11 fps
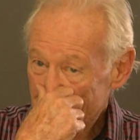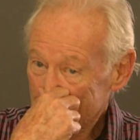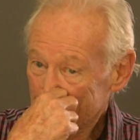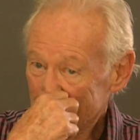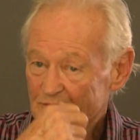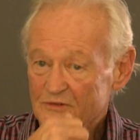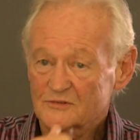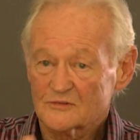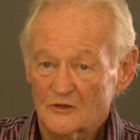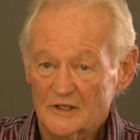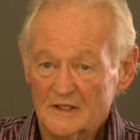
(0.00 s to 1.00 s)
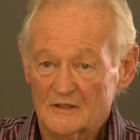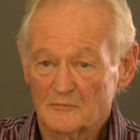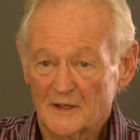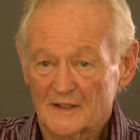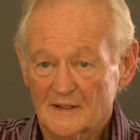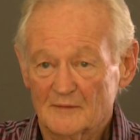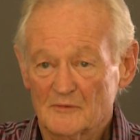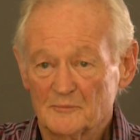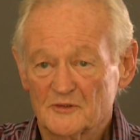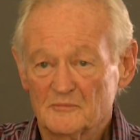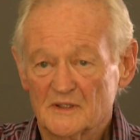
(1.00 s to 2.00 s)
So this colleague of mine came
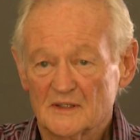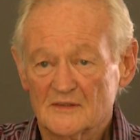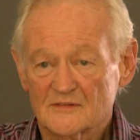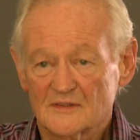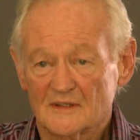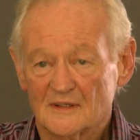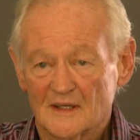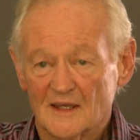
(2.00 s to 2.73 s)
up to me and he said,